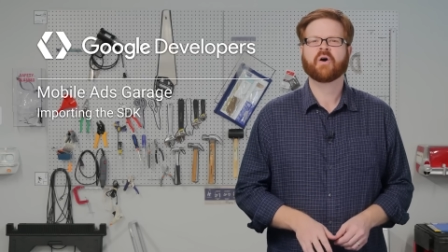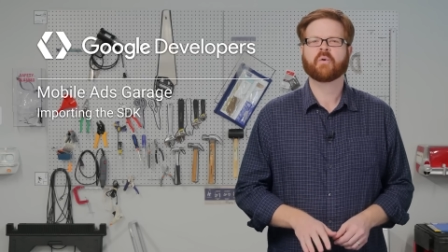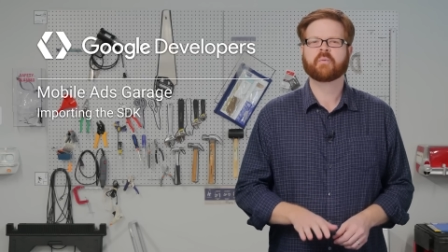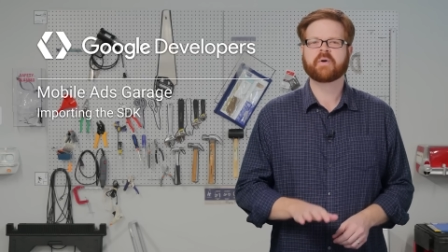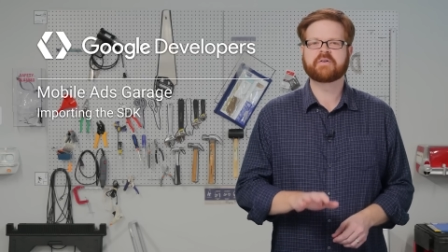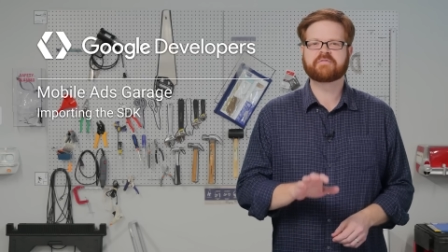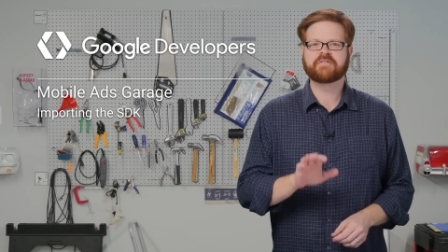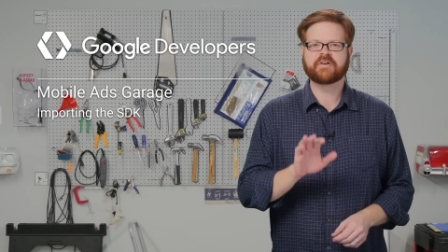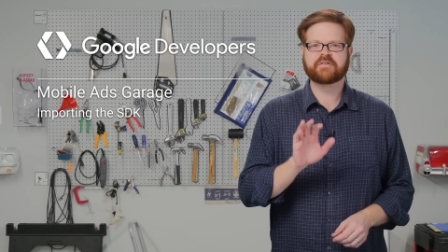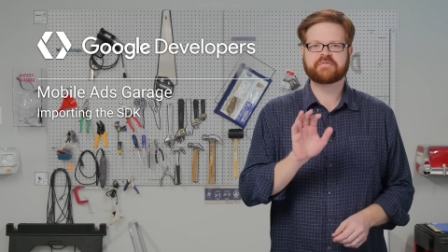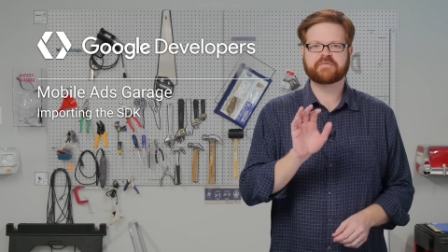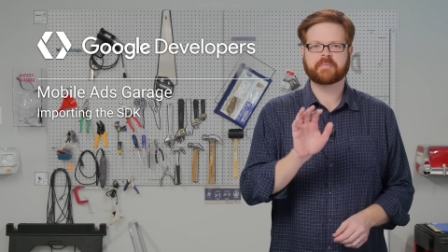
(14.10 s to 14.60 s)

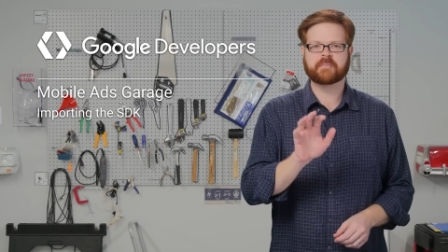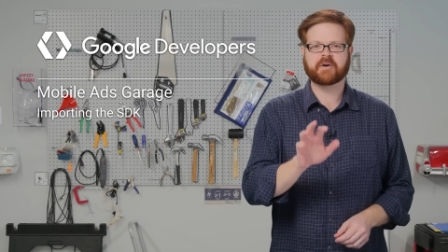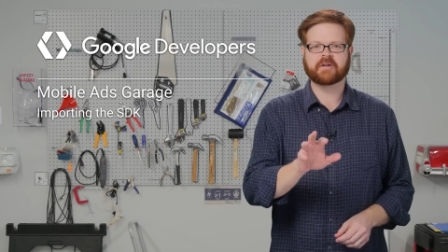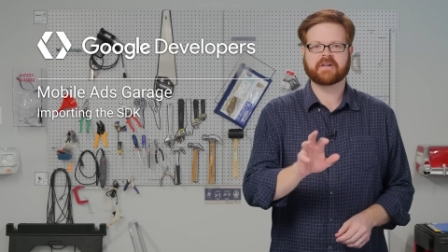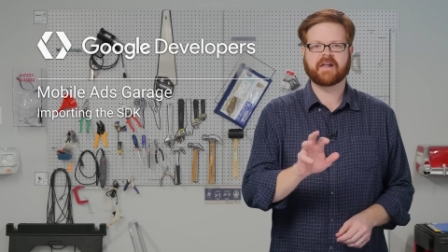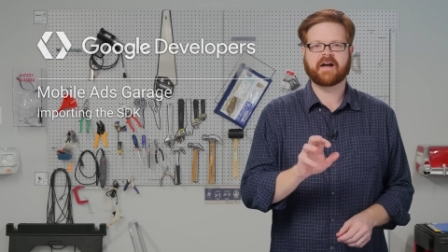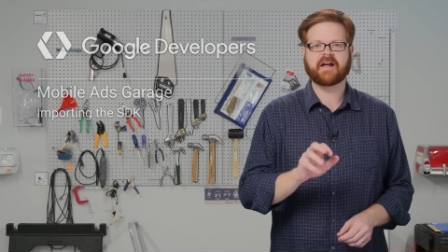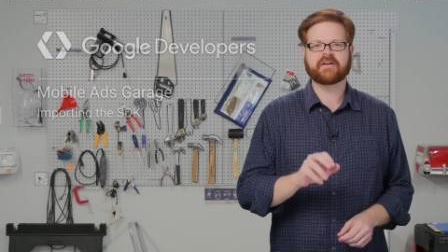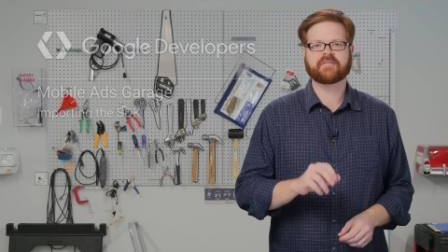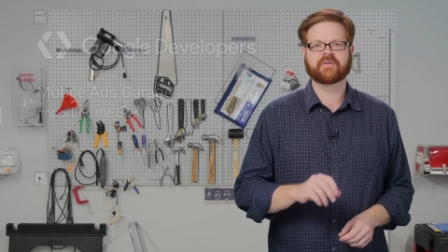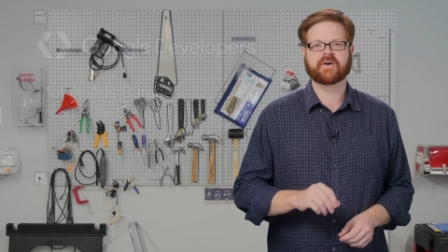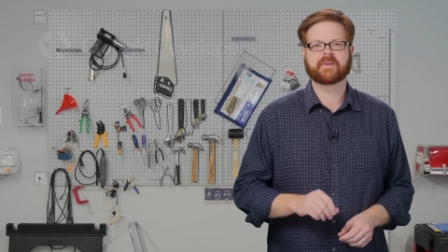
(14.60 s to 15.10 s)
We've heard from a
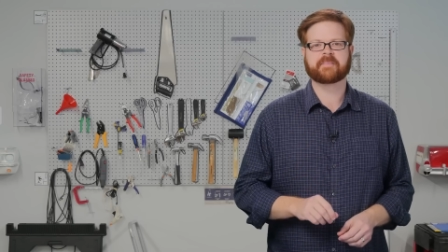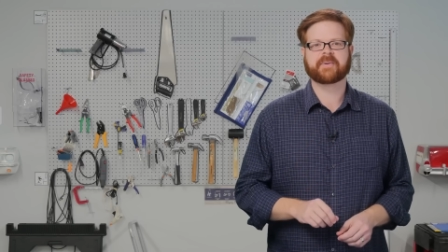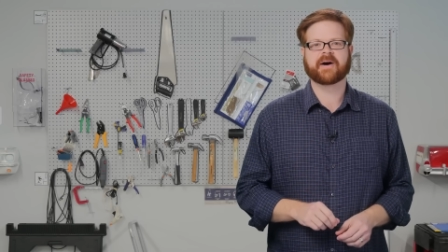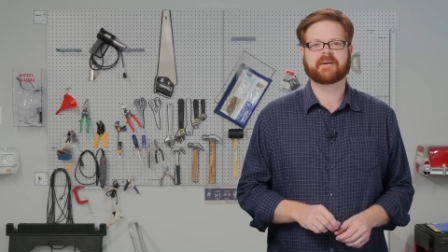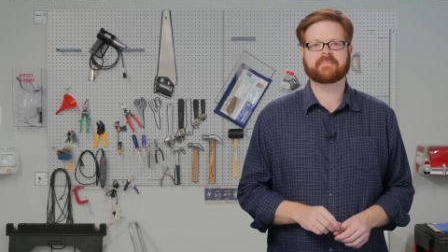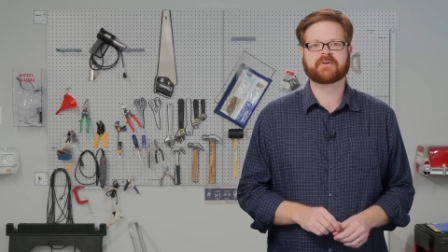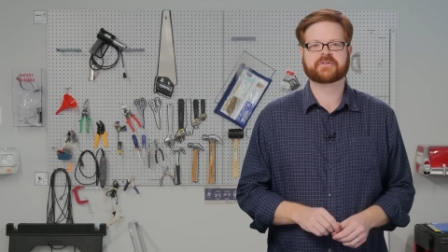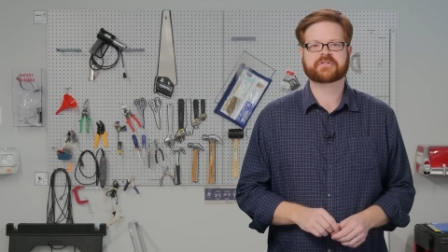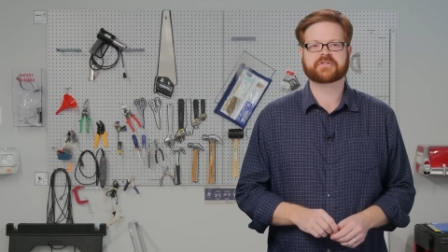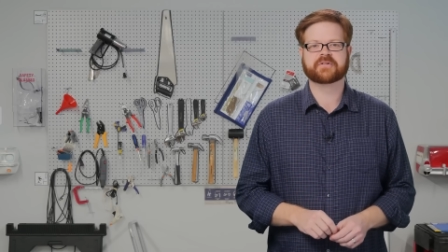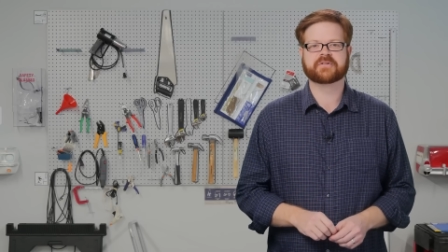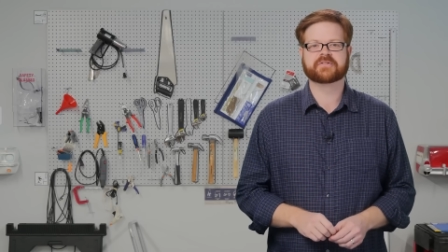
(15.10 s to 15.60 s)
lot of our
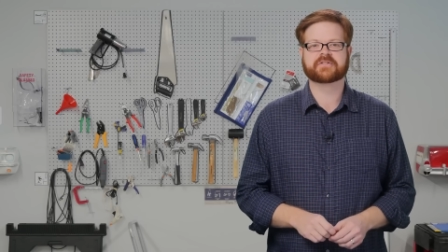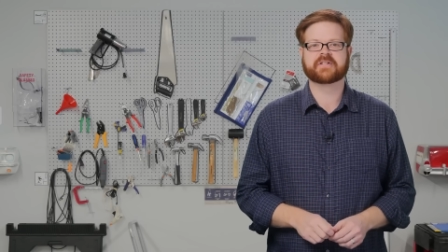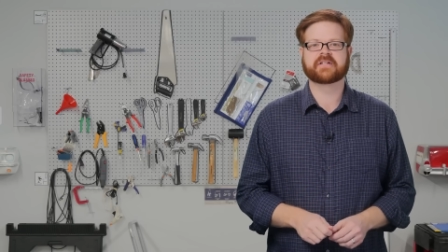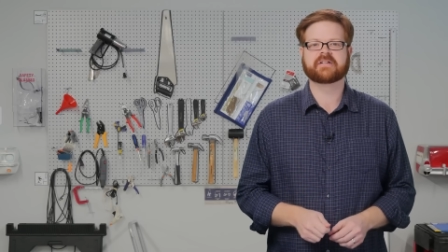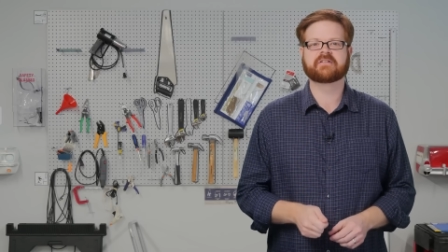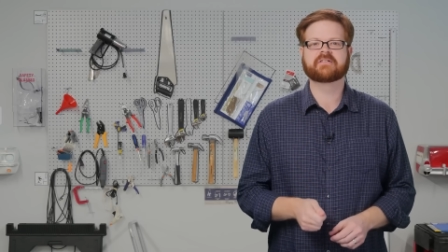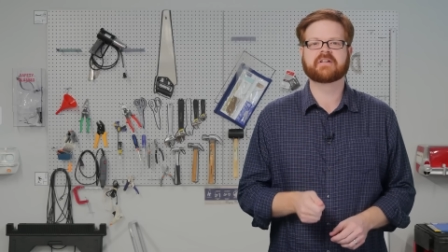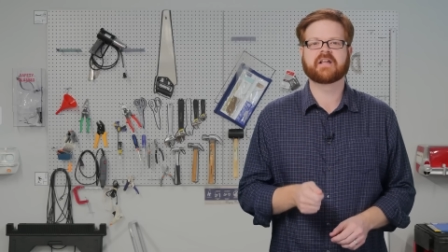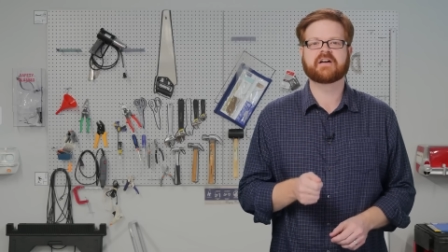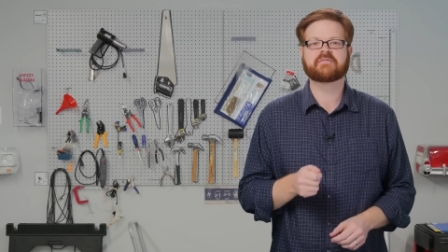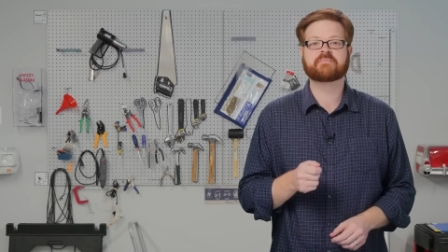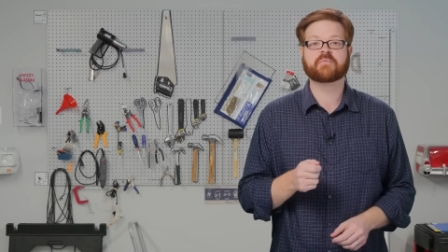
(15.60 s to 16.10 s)
publishers that
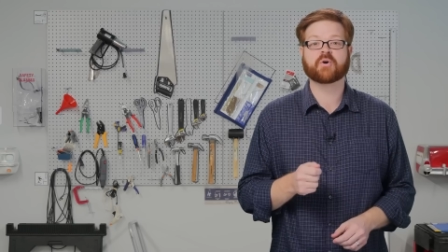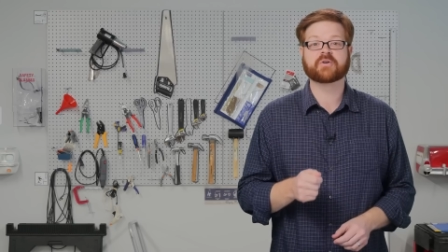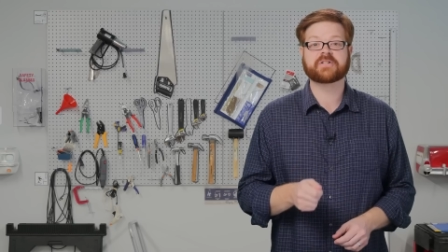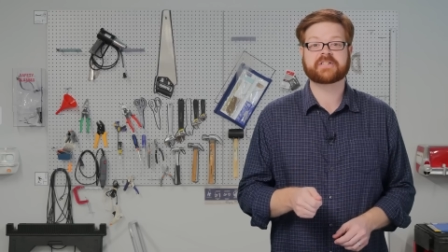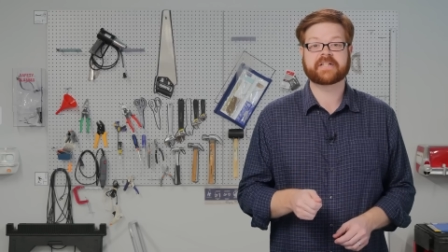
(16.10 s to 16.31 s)
you'd love more